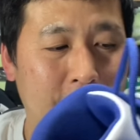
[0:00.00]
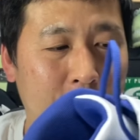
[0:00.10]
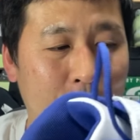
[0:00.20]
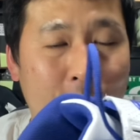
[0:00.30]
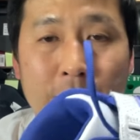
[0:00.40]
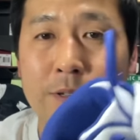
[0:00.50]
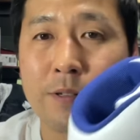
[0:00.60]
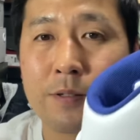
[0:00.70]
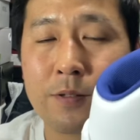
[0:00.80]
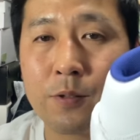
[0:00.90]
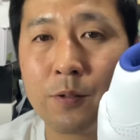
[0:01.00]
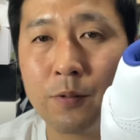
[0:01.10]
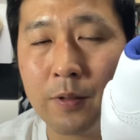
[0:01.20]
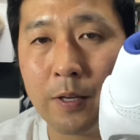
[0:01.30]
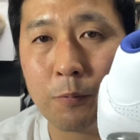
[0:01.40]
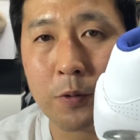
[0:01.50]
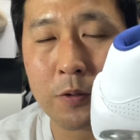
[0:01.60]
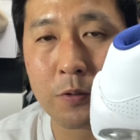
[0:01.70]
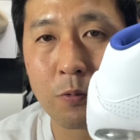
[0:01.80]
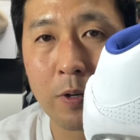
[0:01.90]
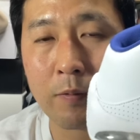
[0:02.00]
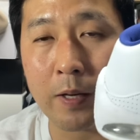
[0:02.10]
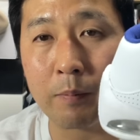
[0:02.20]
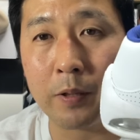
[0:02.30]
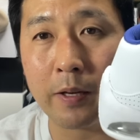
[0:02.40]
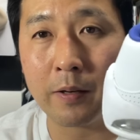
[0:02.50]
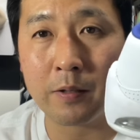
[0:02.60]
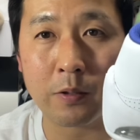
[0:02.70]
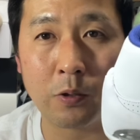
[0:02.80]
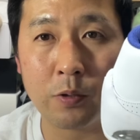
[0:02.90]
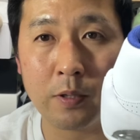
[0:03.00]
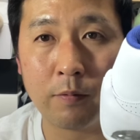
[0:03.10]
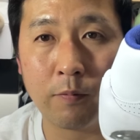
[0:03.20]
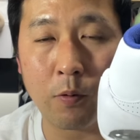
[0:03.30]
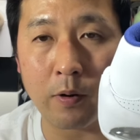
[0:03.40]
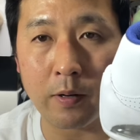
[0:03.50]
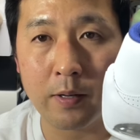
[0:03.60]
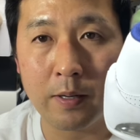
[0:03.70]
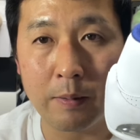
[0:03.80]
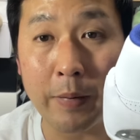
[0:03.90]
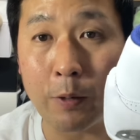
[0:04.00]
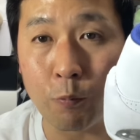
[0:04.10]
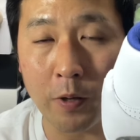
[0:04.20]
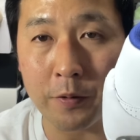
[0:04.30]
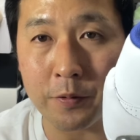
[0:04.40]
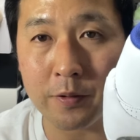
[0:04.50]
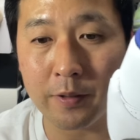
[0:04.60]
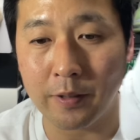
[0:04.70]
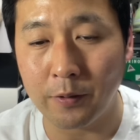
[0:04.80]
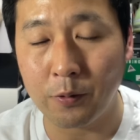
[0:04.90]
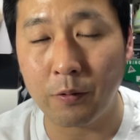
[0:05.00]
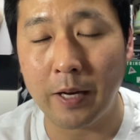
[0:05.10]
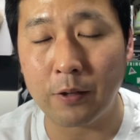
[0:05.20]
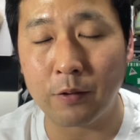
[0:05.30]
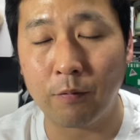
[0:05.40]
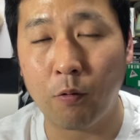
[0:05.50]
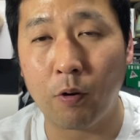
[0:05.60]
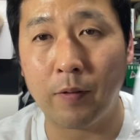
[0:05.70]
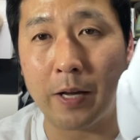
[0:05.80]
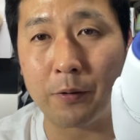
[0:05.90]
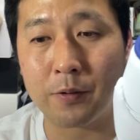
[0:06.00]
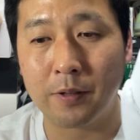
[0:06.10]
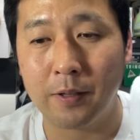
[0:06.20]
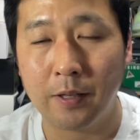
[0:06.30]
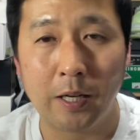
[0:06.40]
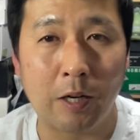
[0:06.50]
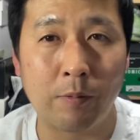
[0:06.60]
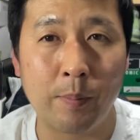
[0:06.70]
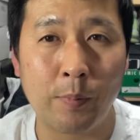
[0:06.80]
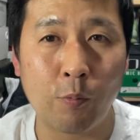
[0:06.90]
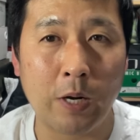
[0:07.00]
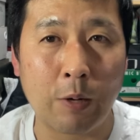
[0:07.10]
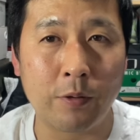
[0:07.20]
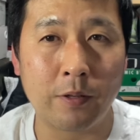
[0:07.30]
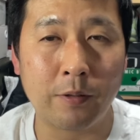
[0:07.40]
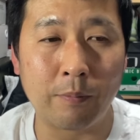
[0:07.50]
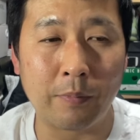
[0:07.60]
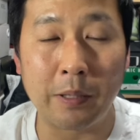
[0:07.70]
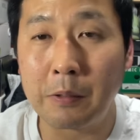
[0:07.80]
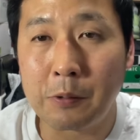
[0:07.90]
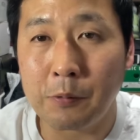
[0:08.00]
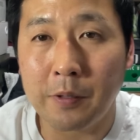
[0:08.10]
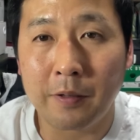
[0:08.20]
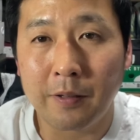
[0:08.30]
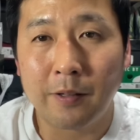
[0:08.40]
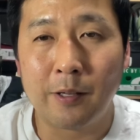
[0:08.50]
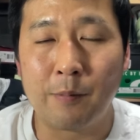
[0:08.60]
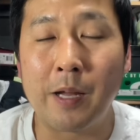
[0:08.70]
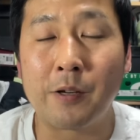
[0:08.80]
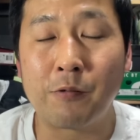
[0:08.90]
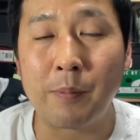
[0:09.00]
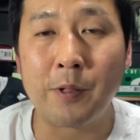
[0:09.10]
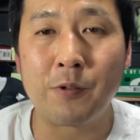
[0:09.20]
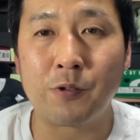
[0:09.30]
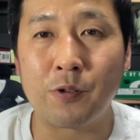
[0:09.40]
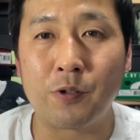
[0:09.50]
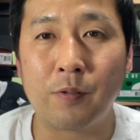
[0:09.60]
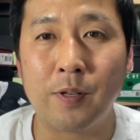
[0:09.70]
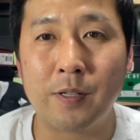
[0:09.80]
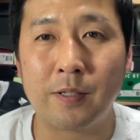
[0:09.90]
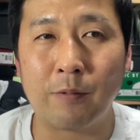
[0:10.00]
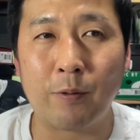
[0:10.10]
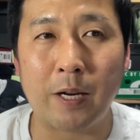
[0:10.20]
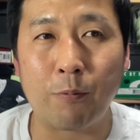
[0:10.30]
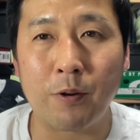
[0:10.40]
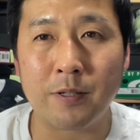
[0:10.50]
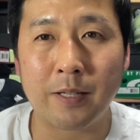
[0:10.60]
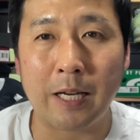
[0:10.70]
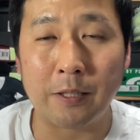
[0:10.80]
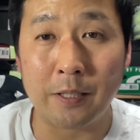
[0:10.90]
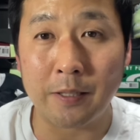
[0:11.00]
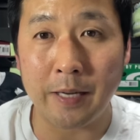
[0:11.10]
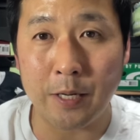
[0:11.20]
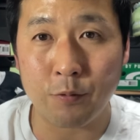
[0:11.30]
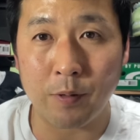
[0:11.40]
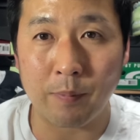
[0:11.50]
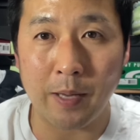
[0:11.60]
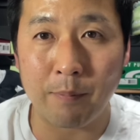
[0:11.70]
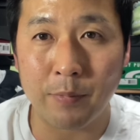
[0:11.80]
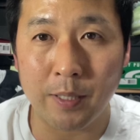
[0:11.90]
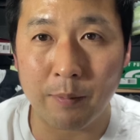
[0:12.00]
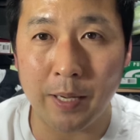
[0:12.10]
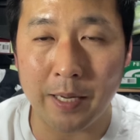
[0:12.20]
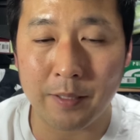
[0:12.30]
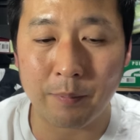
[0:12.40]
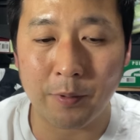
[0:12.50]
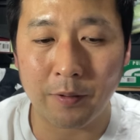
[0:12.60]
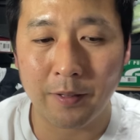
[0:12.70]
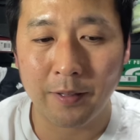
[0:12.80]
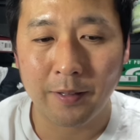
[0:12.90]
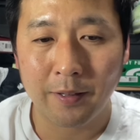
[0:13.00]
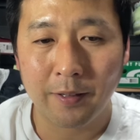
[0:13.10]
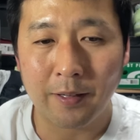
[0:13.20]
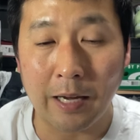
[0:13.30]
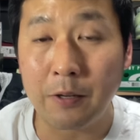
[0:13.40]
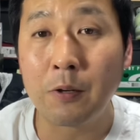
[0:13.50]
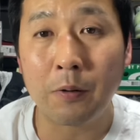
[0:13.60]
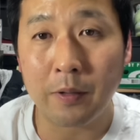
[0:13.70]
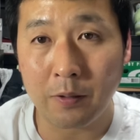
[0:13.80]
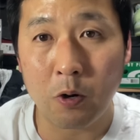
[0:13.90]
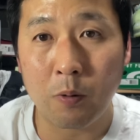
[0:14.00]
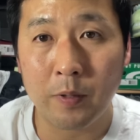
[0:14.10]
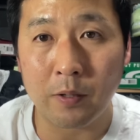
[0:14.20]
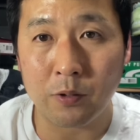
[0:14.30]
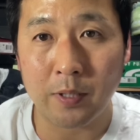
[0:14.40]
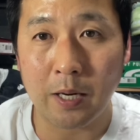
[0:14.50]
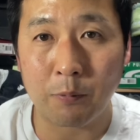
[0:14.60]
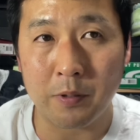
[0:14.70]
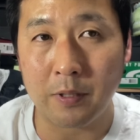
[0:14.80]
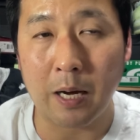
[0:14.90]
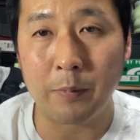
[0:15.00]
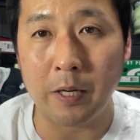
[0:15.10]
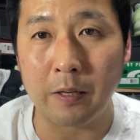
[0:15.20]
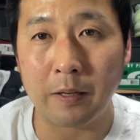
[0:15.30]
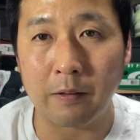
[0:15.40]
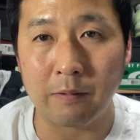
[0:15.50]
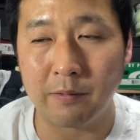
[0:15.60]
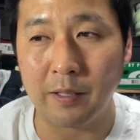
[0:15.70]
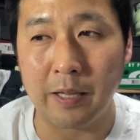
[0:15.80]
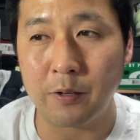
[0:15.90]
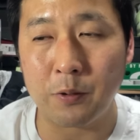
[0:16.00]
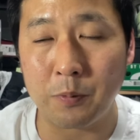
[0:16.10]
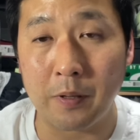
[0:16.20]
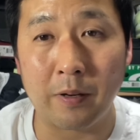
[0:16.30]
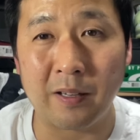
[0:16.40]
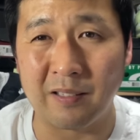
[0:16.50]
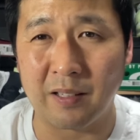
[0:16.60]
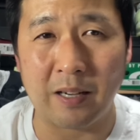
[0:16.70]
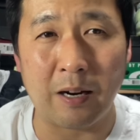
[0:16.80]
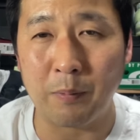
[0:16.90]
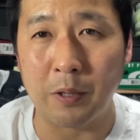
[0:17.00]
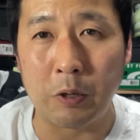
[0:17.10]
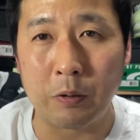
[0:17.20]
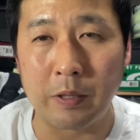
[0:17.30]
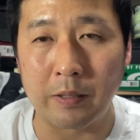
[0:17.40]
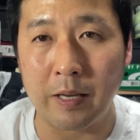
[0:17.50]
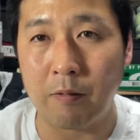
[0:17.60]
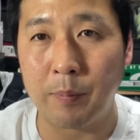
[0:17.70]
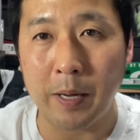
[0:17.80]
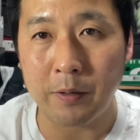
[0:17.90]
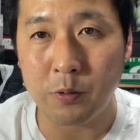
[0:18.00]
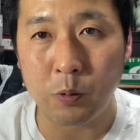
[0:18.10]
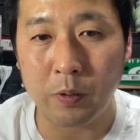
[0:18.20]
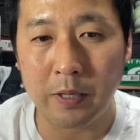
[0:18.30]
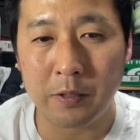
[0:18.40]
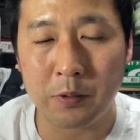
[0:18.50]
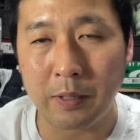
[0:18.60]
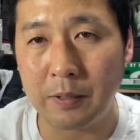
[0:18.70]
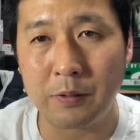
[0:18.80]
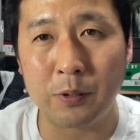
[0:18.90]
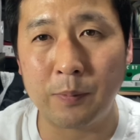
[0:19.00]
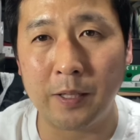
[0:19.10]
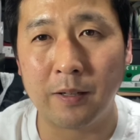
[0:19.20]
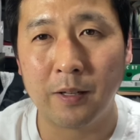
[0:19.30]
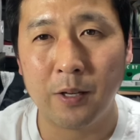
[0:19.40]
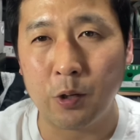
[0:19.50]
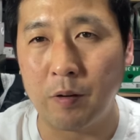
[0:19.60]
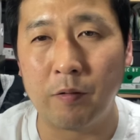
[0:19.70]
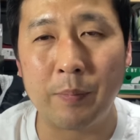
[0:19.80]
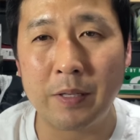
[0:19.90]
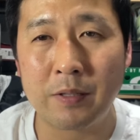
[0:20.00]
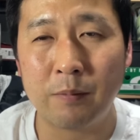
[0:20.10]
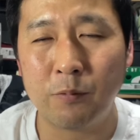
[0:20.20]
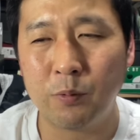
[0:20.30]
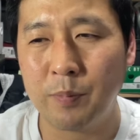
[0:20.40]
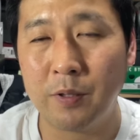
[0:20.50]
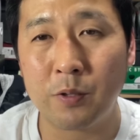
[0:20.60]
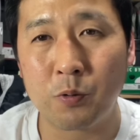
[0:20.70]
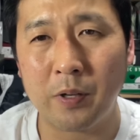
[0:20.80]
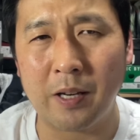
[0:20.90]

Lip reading: But this is the shoe that was sort of like a play exclusive for Ben Wallace in the 2004 finals. I remember when I was in the mandatory military service, and when I was kind of detached from NBA basketball, I know that Kobe and Shaq was dominating and the Lakers were there and Karl Malone and Gary Payton joined in, so I assumed that whoever meets them will be destroyed.